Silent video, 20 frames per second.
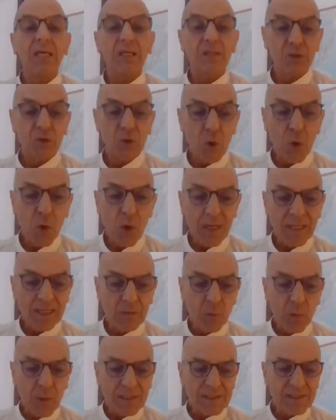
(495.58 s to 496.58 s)
so it
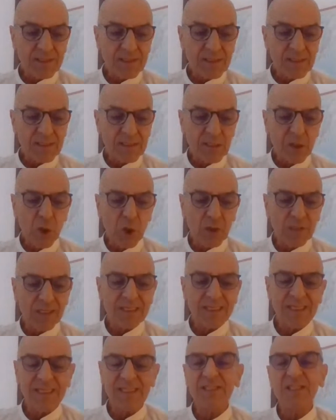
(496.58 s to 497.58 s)
was not a
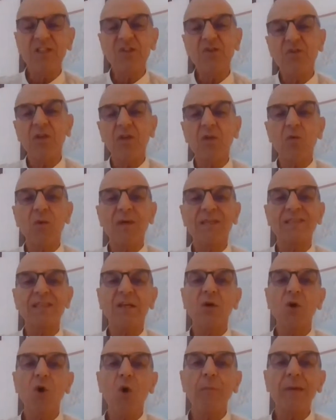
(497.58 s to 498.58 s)
decision, it was
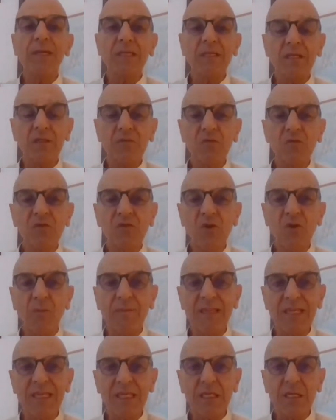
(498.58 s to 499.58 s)
an opening to
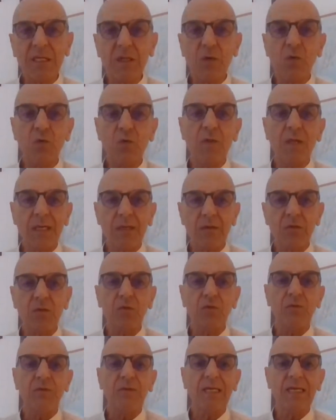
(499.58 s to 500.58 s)
something new that
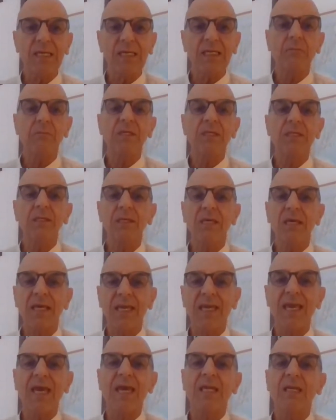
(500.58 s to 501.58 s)
could lead me
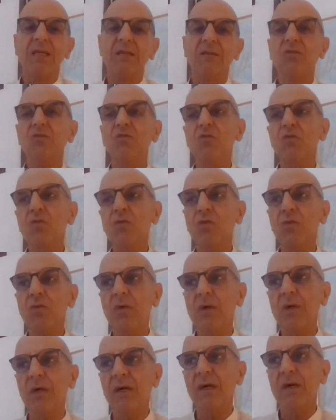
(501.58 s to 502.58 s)
again
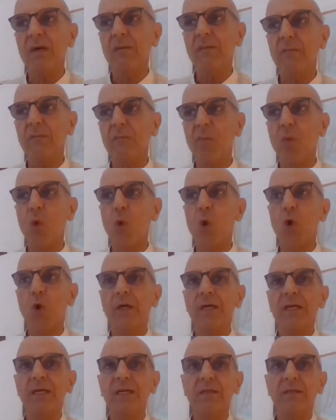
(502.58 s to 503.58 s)
to a
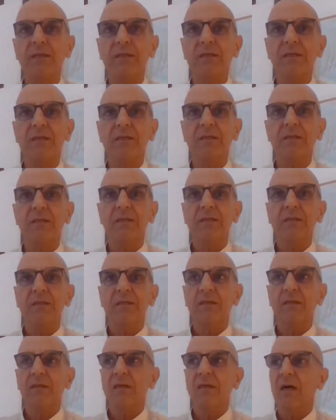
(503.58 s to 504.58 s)
more
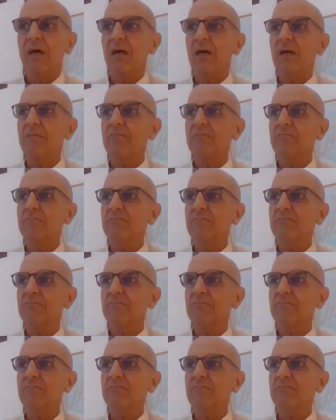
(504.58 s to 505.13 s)
um,